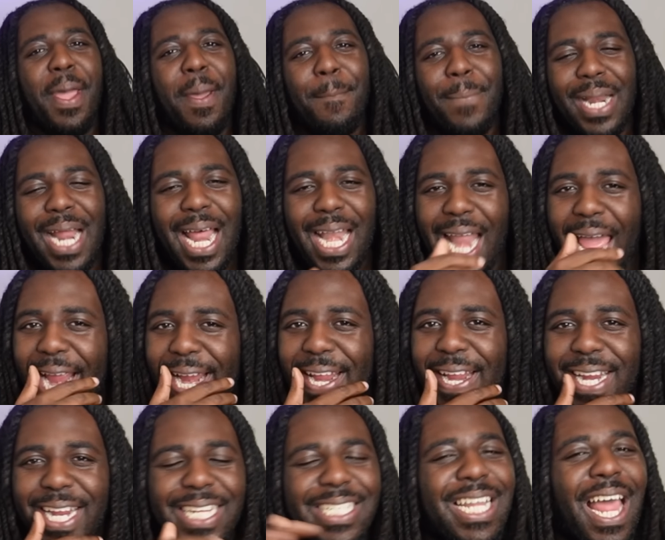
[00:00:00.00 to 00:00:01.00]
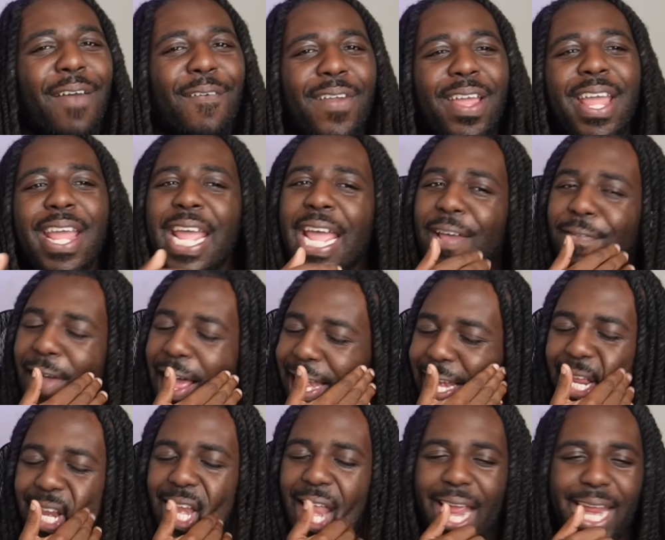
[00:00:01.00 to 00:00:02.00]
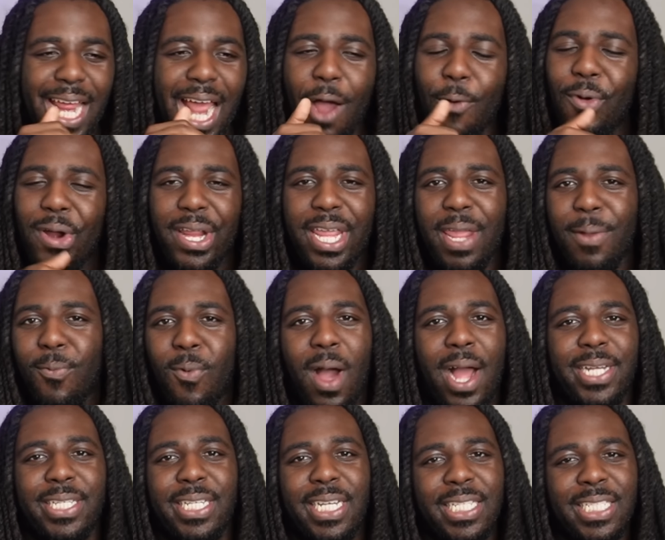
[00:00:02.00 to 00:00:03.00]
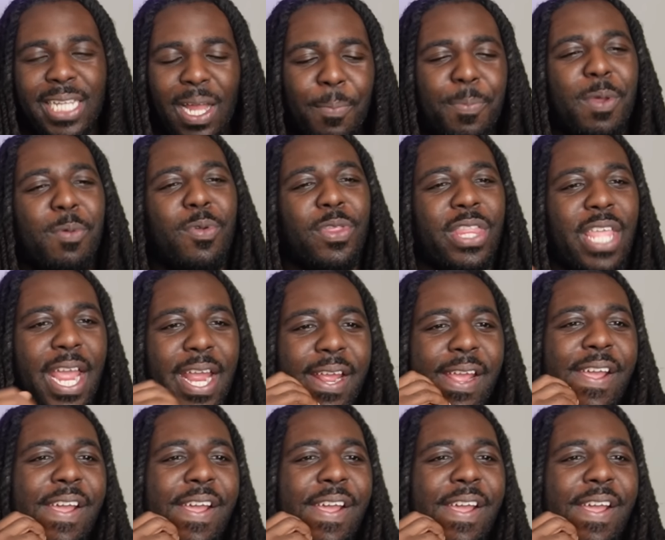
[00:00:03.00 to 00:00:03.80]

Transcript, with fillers: but I like it because I, if I didn't like it, I wouldn't keep watching it. Some people think